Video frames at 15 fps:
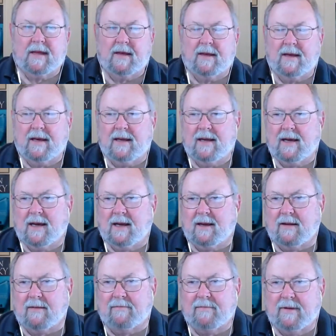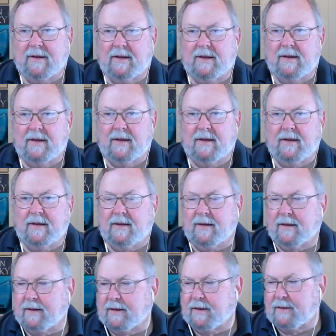any kind of
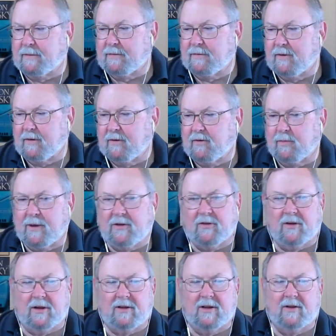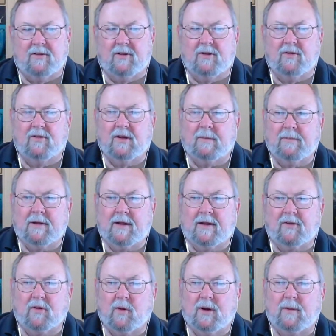uh, special attention to something
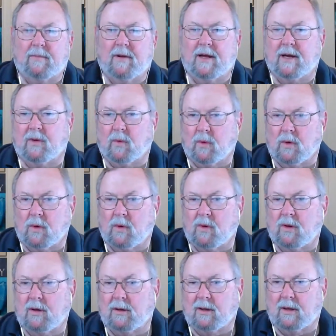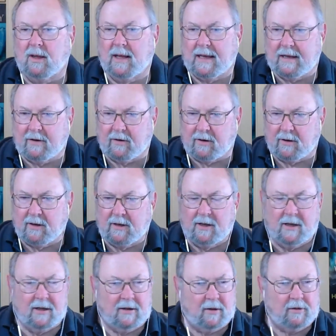that's going to play a role later.
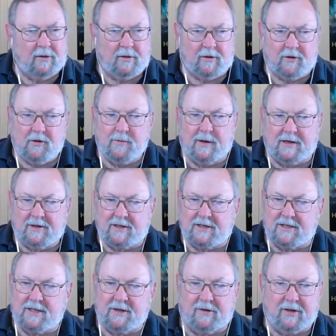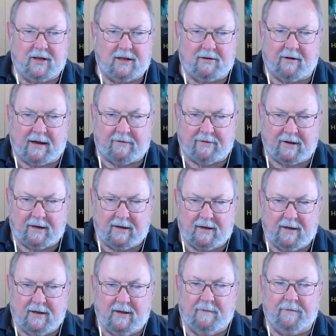Don't do it too much because then you're telegraphing.
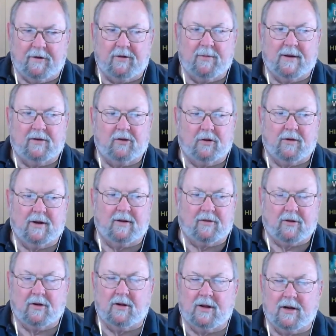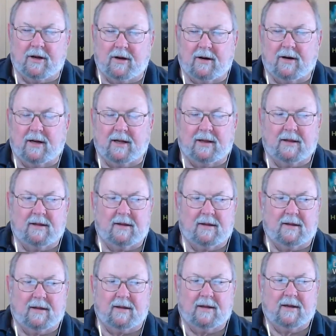Just make sure that it's clear at
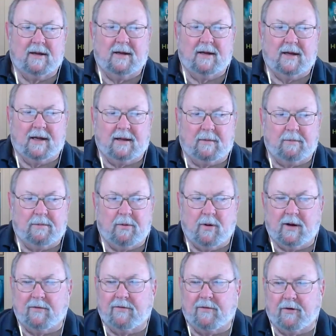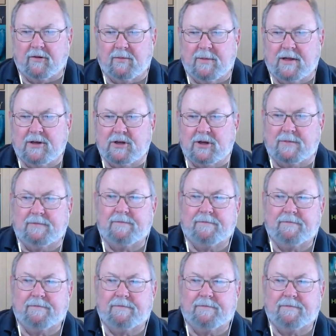the at the point of first mention.